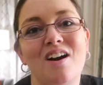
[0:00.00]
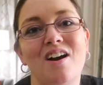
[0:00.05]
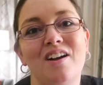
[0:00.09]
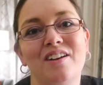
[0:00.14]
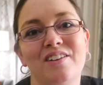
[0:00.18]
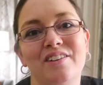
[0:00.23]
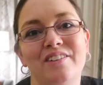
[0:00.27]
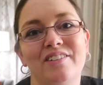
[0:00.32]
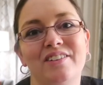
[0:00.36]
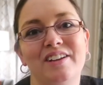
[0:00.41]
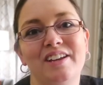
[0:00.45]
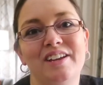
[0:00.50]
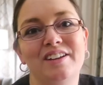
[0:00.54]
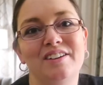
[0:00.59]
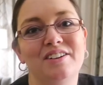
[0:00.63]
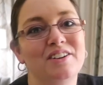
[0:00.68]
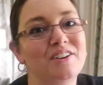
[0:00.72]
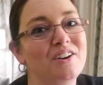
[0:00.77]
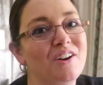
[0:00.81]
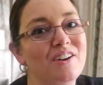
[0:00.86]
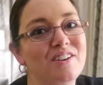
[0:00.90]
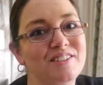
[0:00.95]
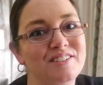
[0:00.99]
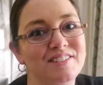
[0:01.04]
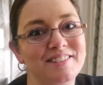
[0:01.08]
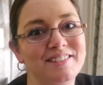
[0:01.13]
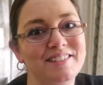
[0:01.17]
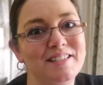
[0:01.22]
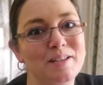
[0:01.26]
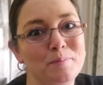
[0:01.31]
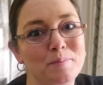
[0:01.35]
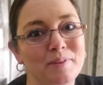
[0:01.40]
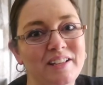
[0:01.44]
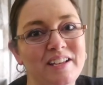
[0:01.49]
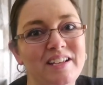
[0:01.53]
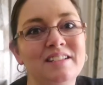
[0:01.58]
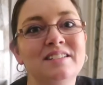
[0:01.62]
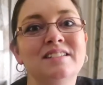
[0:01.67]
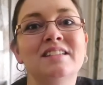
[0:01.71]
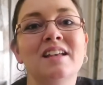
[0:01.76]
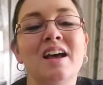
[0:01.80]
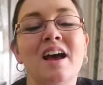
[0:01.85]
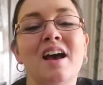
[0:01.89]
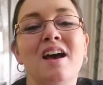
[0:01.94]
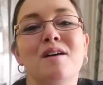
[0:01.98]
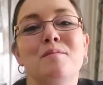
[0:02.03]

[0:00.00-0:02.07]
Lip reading: on her kindergarten siblings,